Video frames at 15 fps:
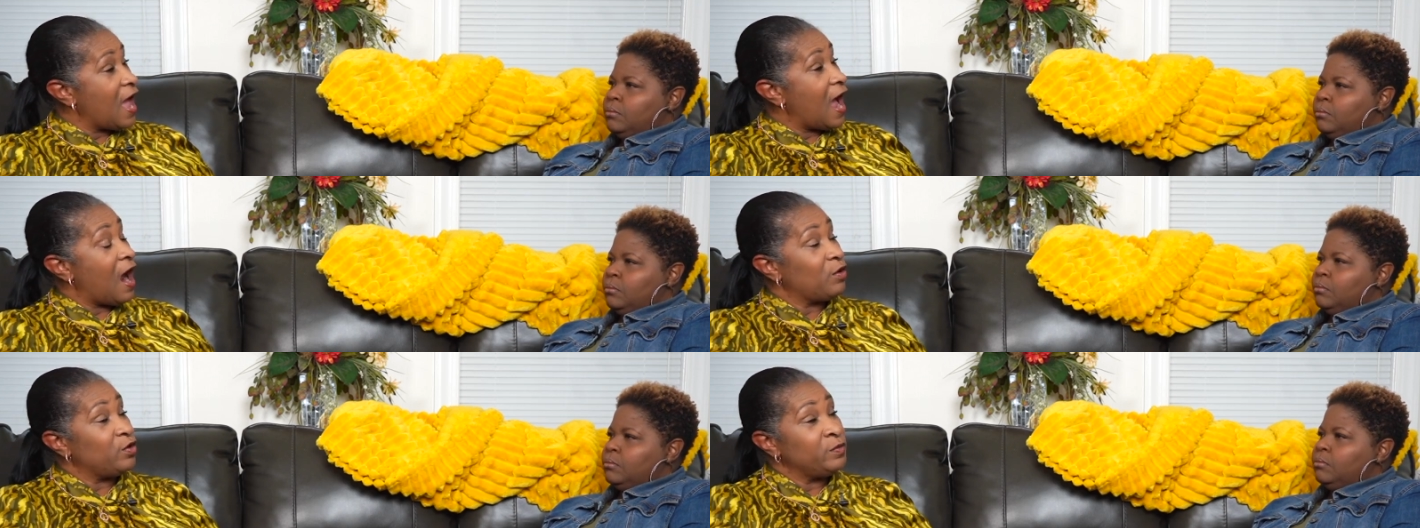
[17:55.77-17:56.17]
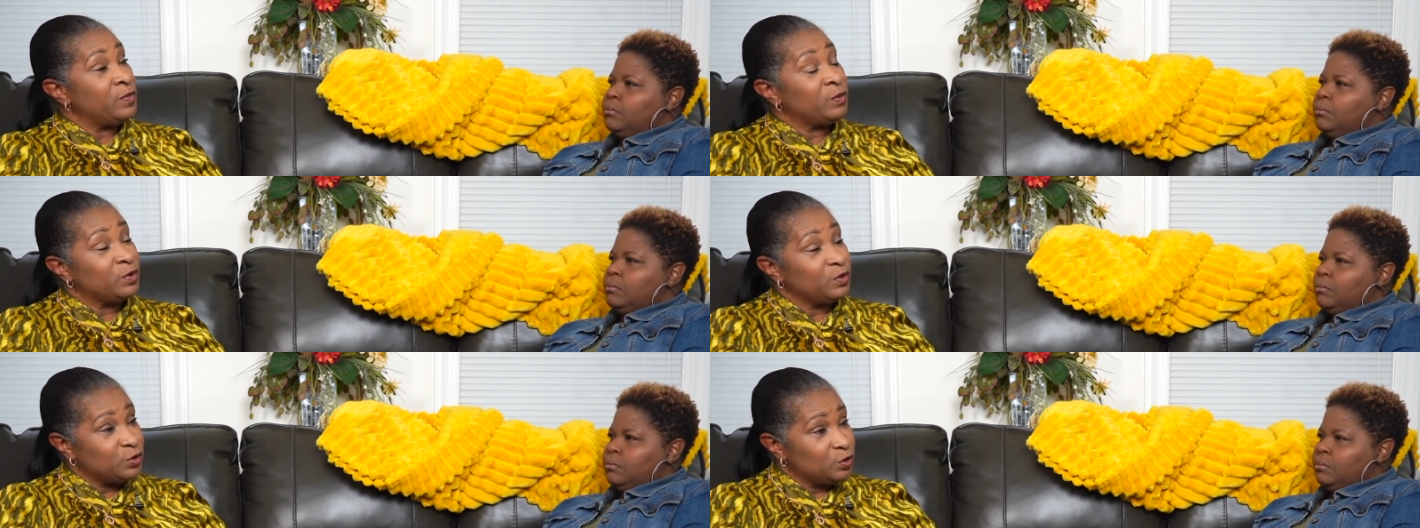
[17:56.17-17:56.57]
Speaker 1: I
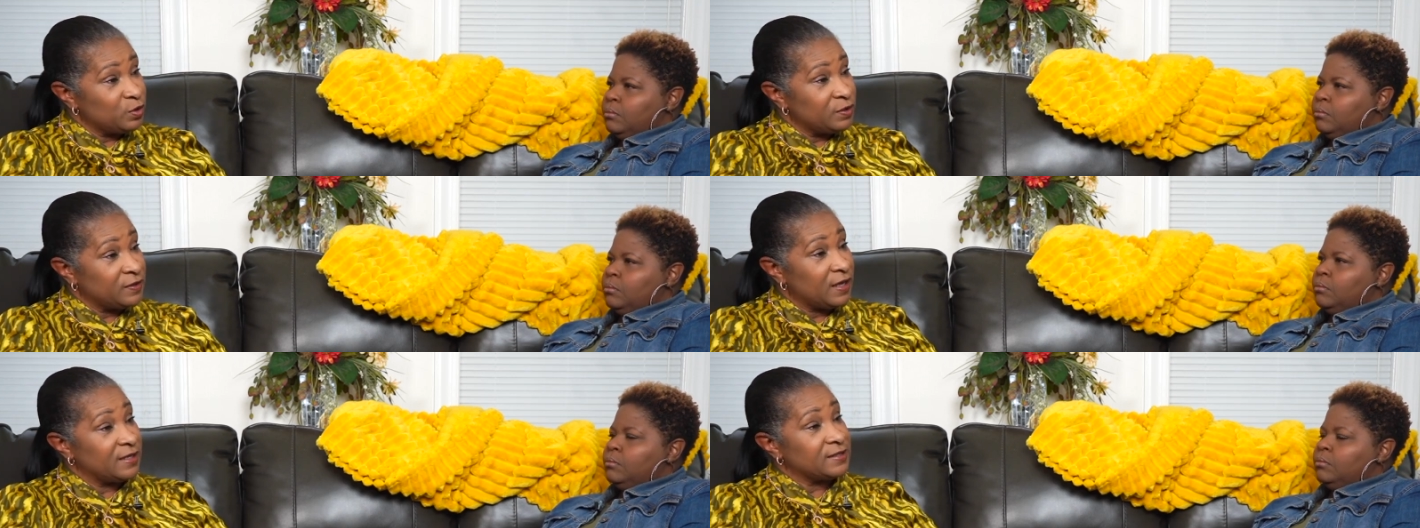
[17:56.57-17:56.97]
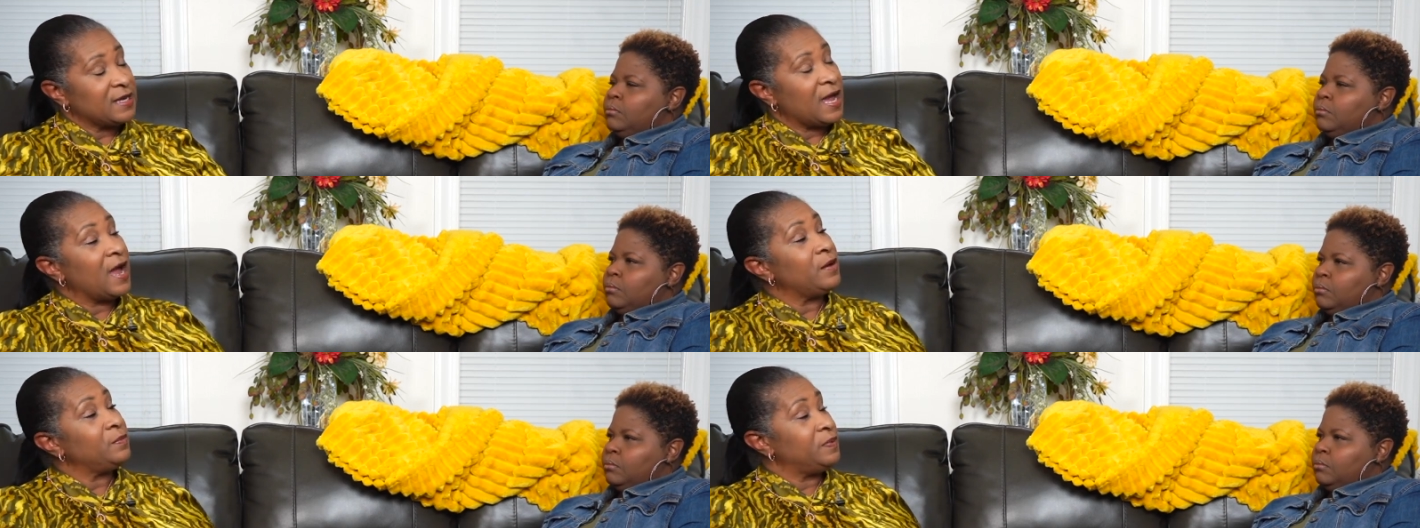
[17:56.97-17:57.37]
remember during that
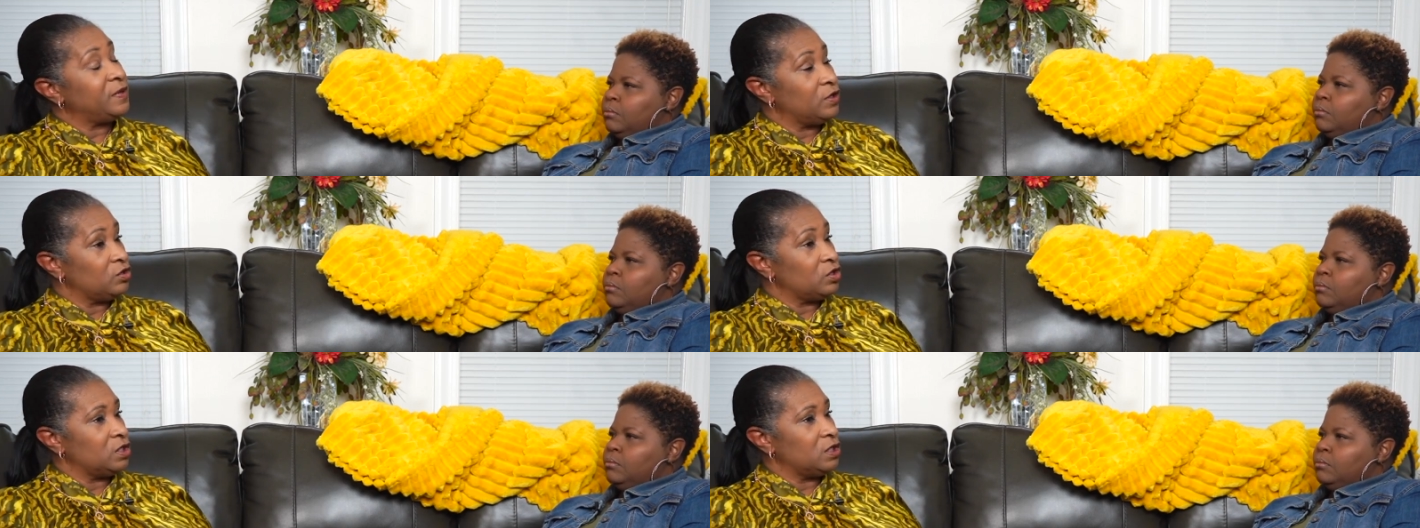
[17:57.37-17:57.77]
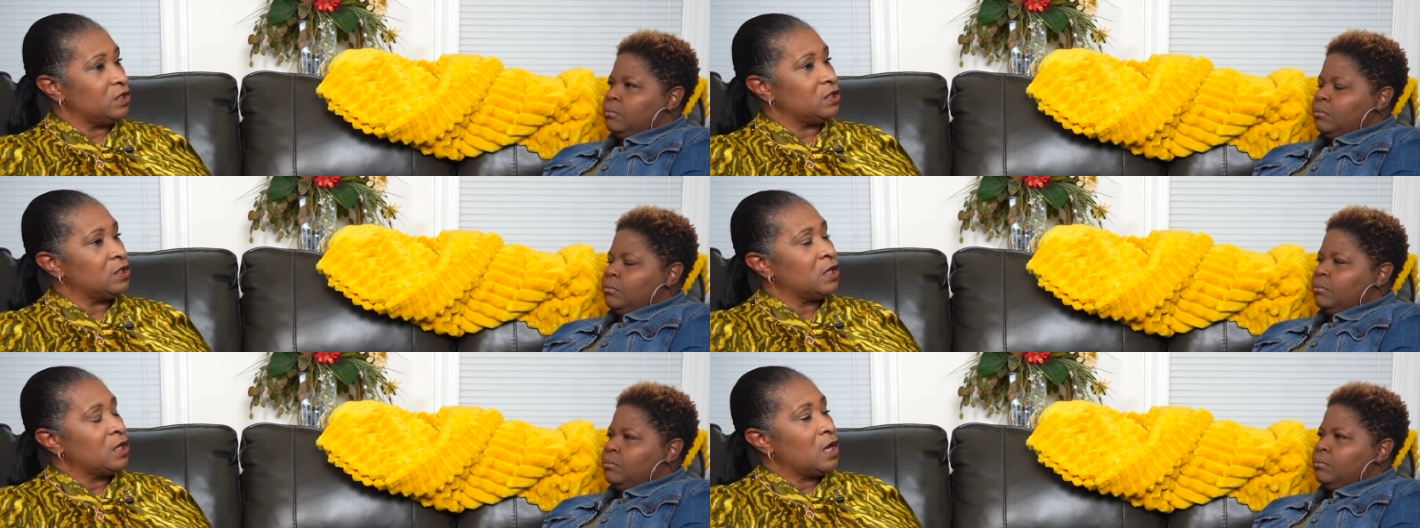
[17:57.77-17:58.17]
time period
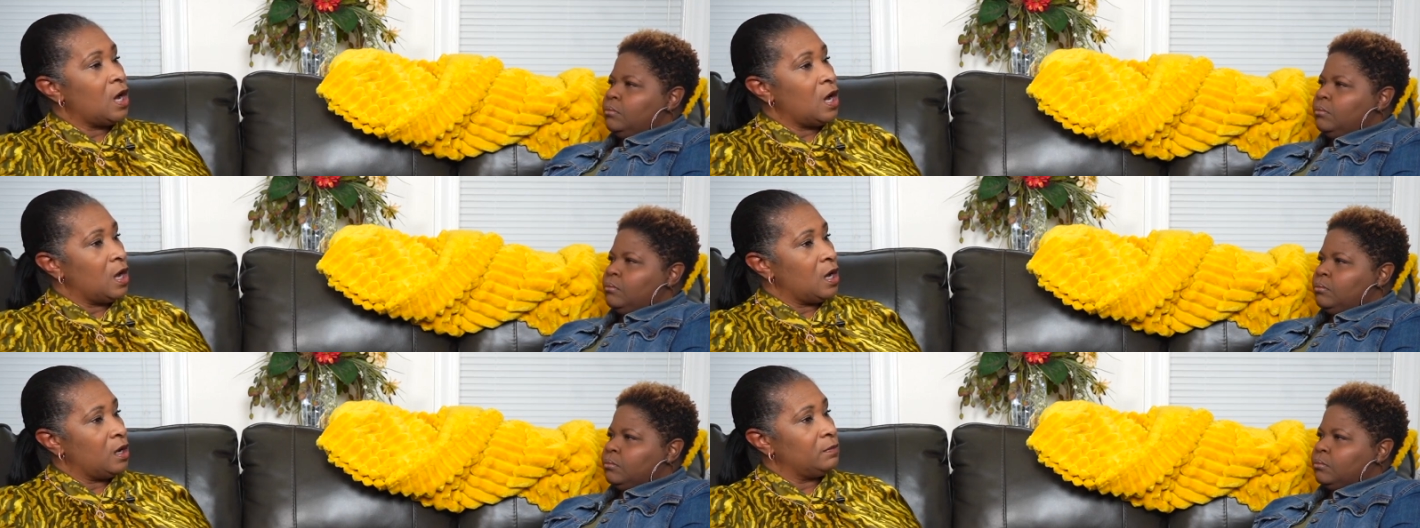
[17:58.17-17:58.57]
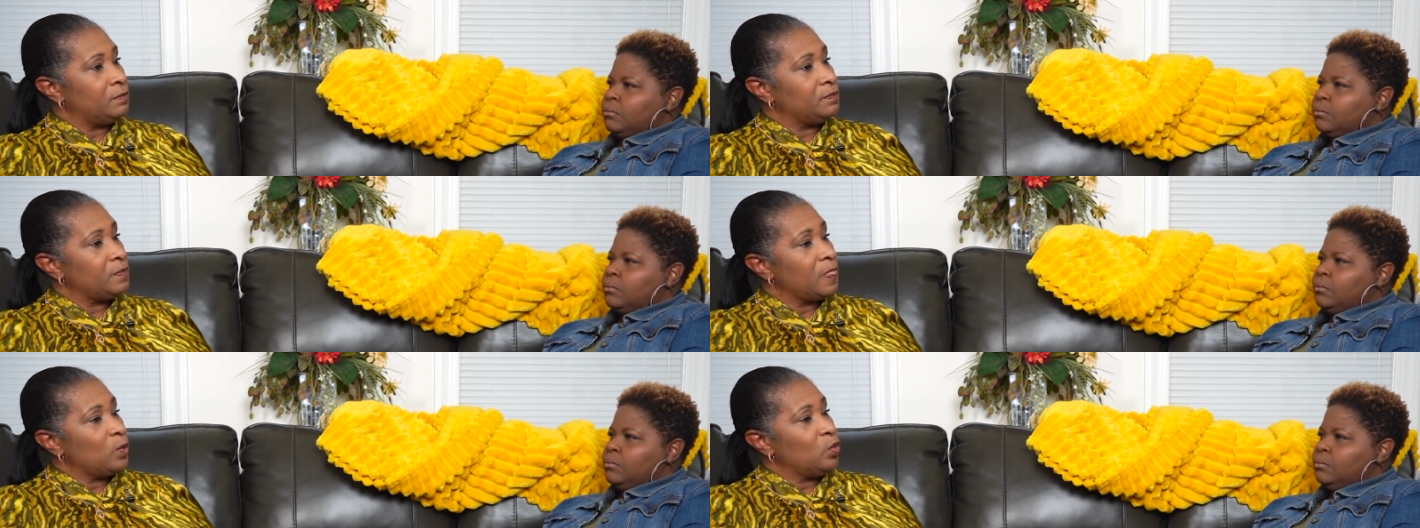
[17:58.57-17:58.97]
um,
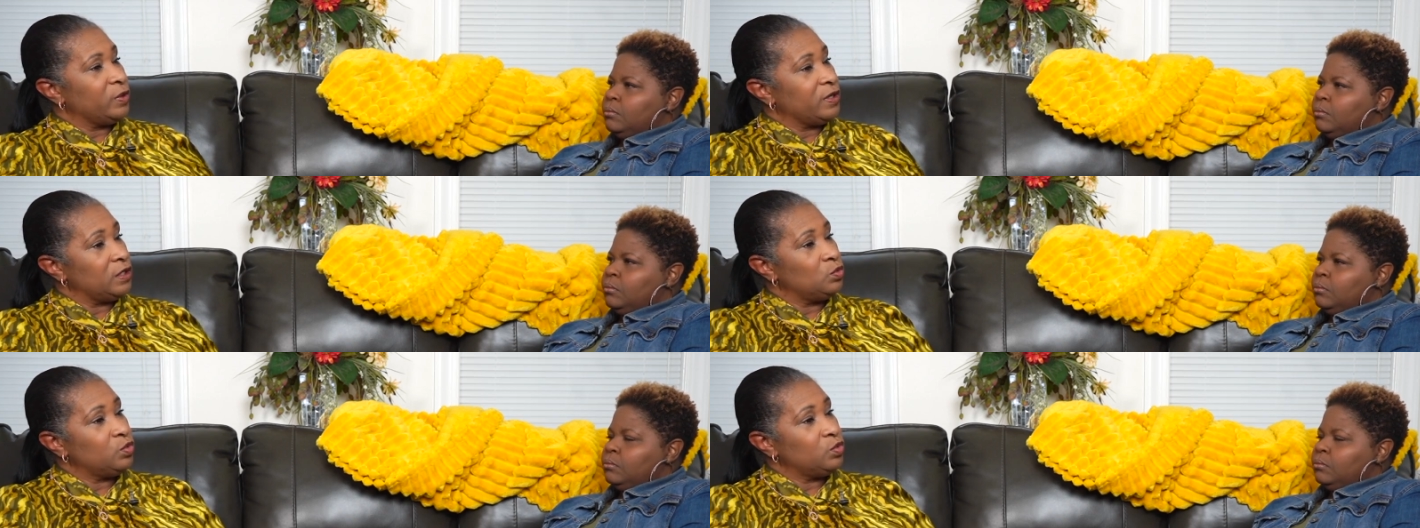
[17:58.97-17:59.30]
when he